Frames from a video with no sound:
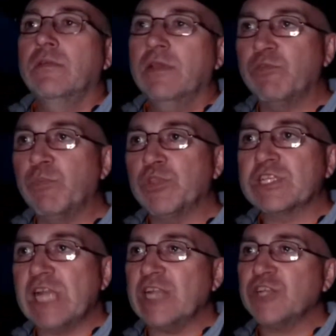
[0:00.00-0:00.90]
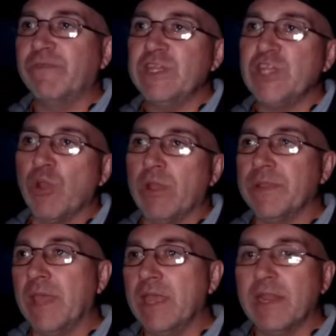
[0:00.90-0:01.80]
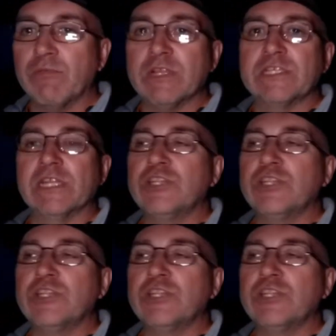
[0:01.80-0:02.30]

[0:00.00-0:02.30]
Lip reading: Have you put the /video in there recently?